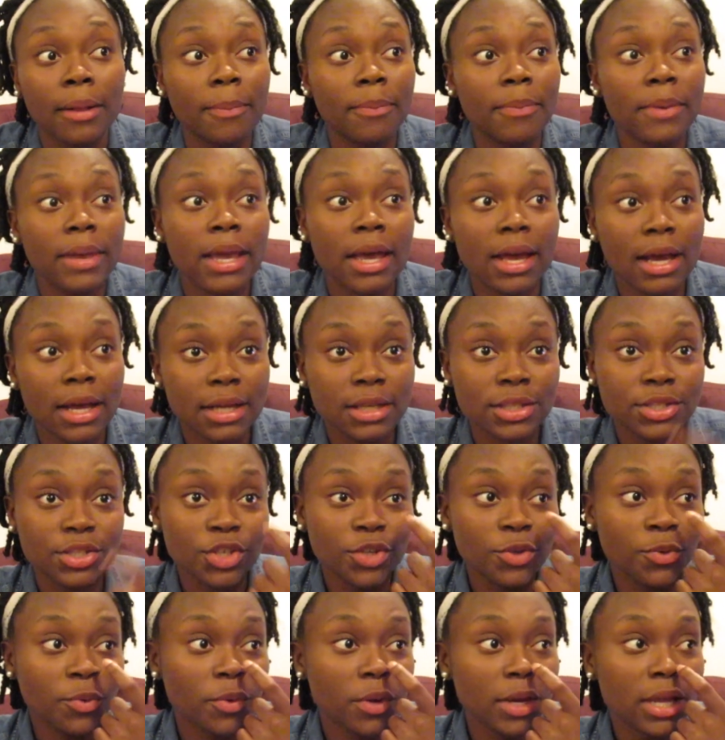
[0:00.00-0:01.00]
Because
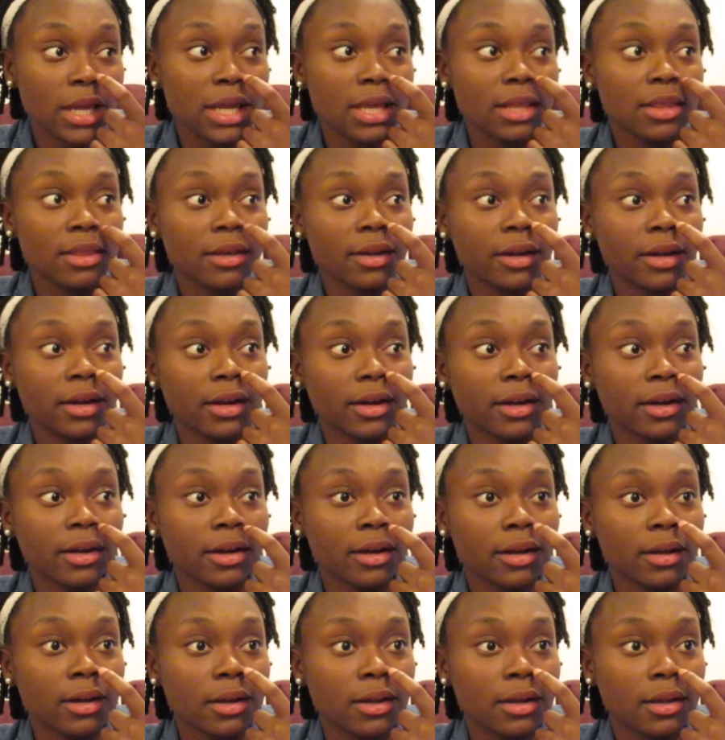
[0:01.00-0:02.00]
you were
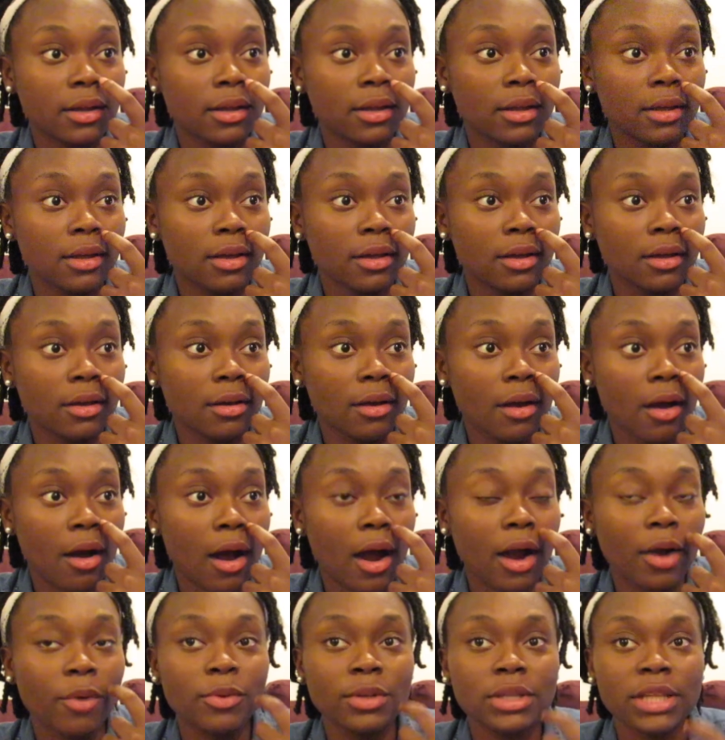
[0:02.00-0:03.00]
either,
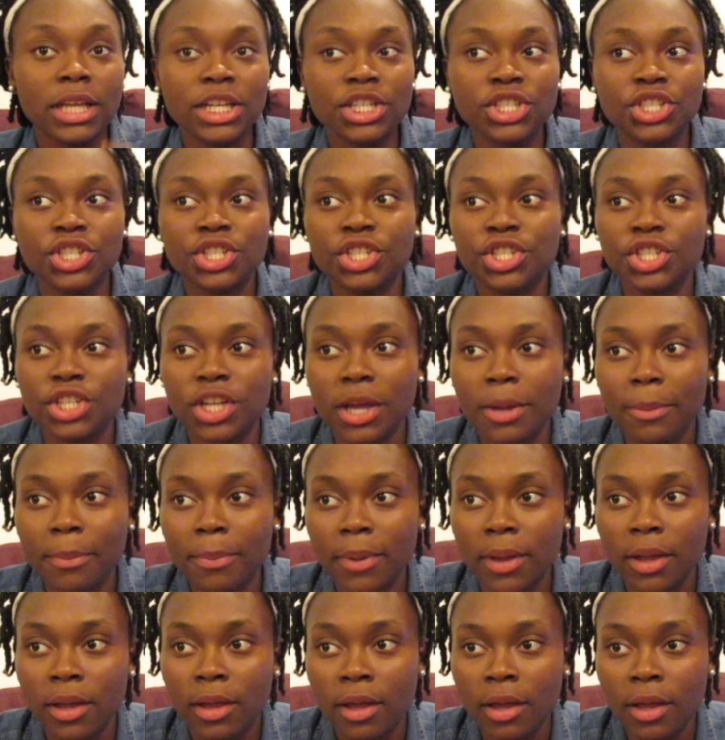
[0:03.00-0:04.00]
our
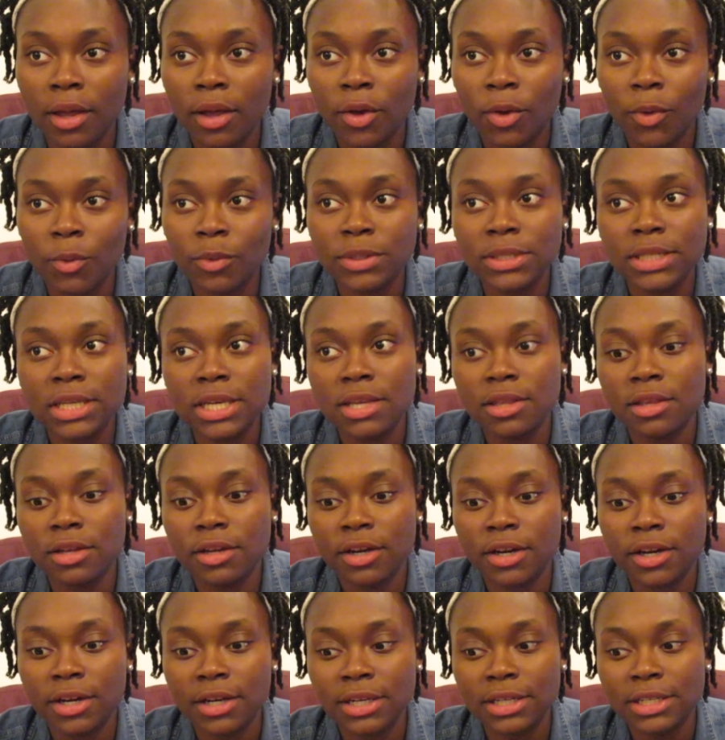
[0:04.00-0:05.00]
relationship was
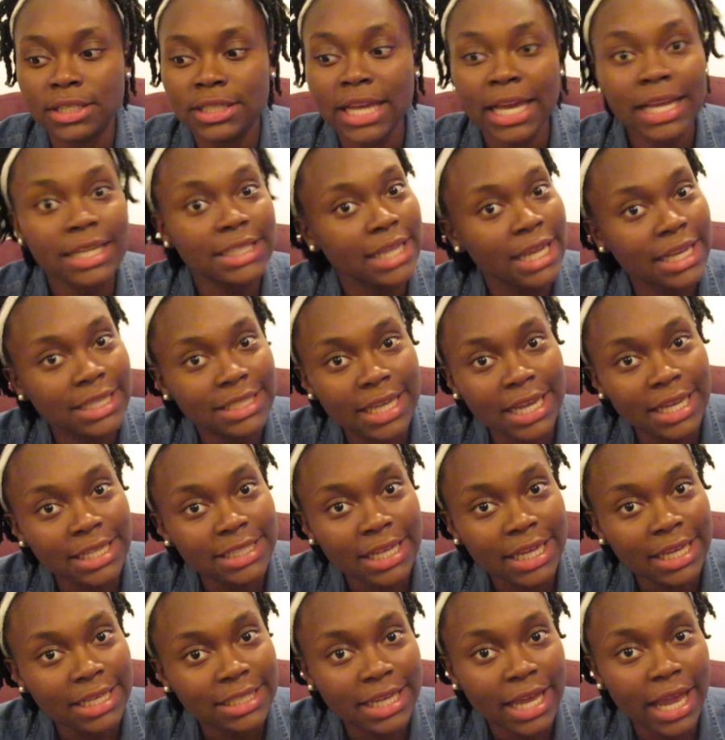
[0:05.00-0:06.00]
either
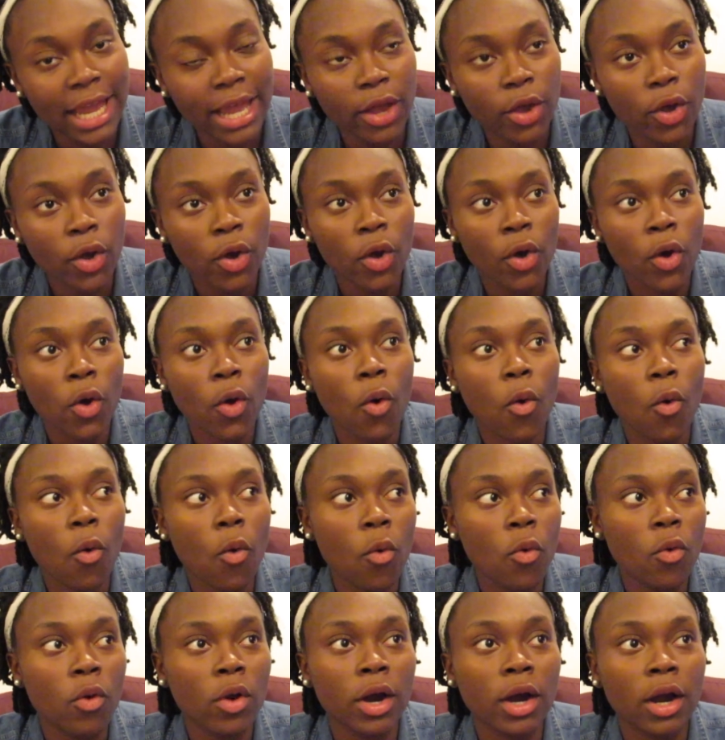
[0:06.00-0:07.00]
take,
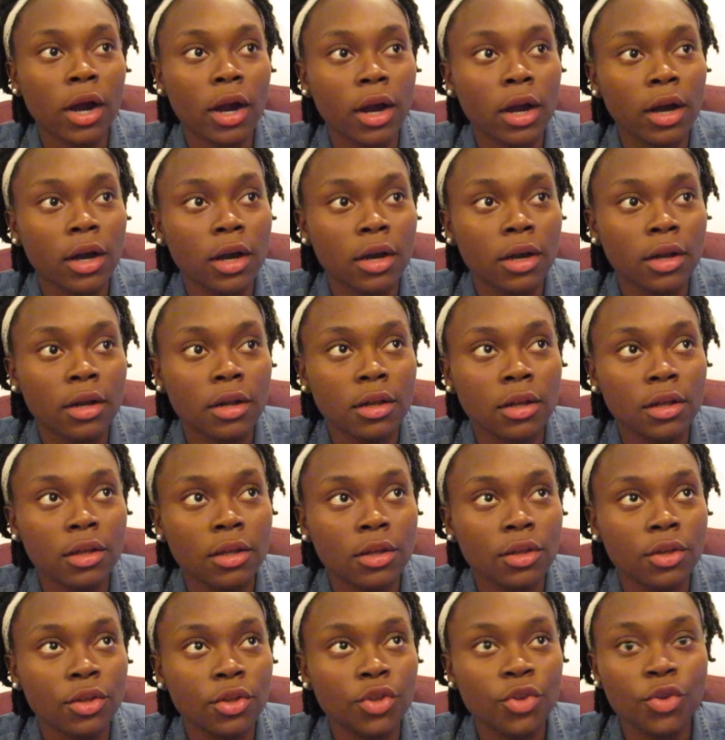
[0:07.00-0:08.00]
or
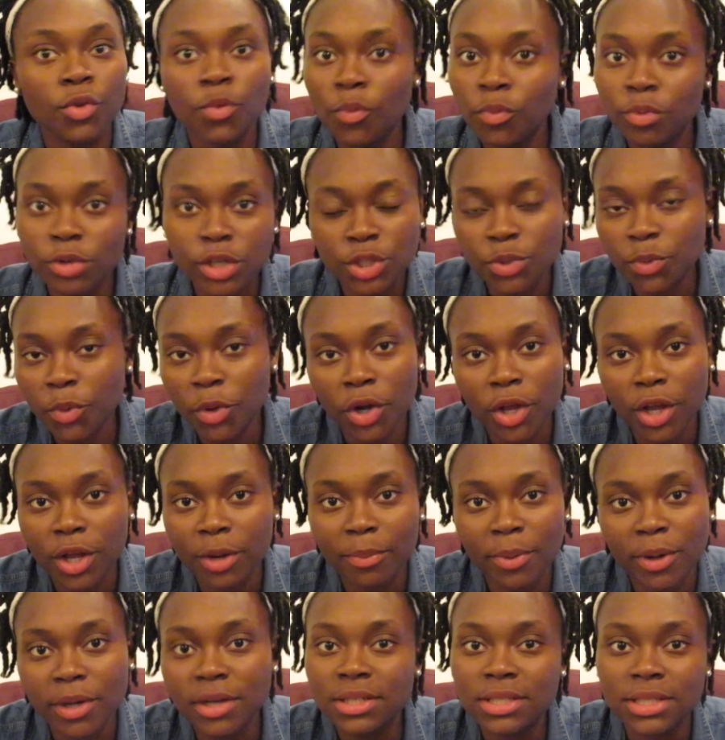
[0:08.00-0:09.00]
you just weren't a
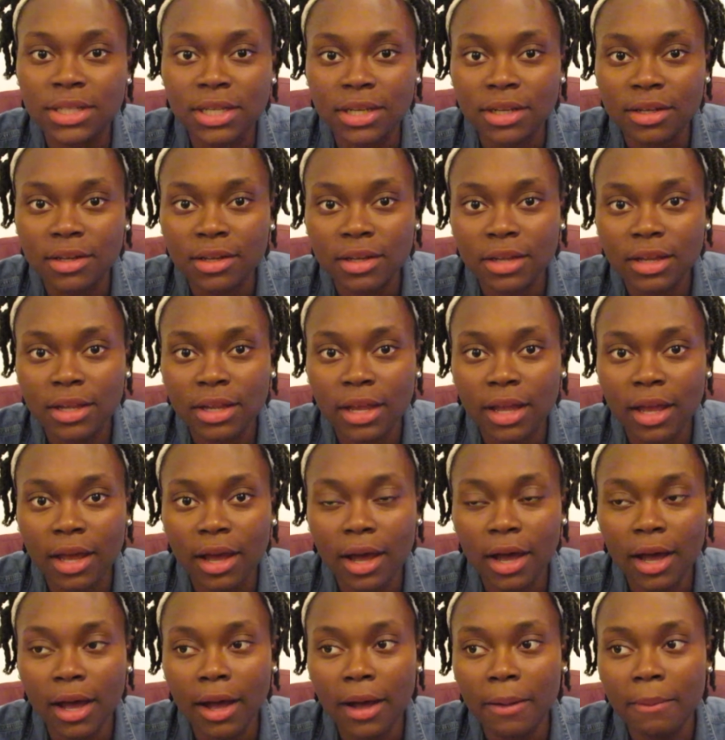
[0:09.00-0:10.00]
good person.
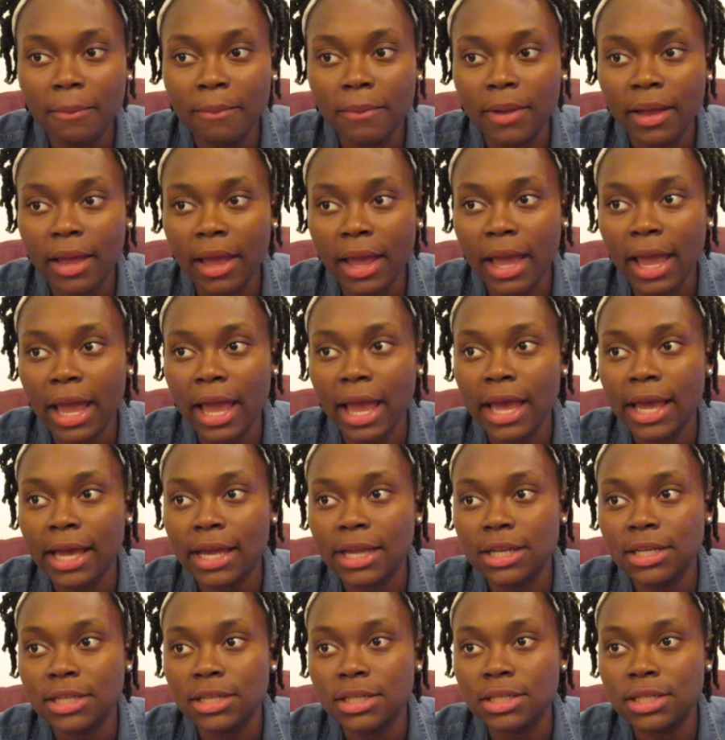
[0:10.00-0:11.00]

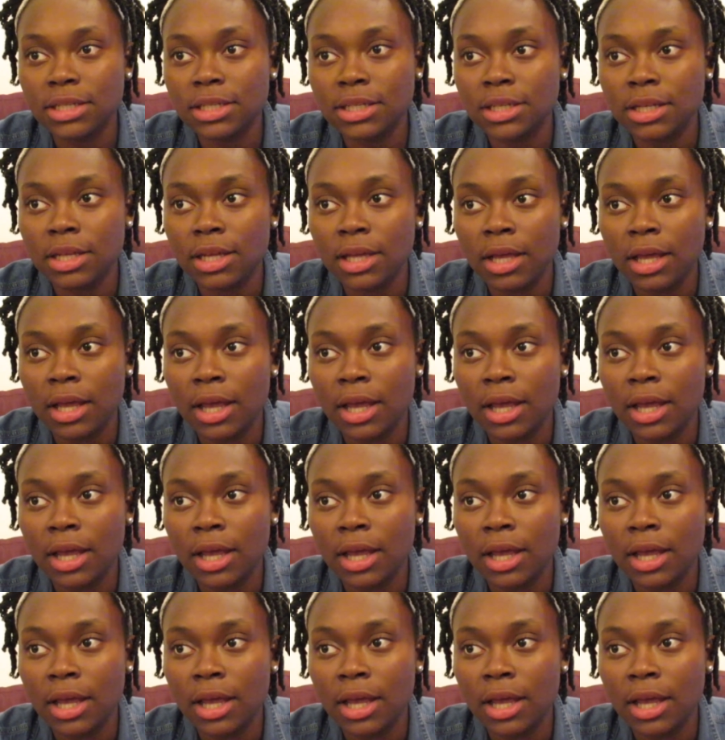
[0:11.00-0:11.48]
And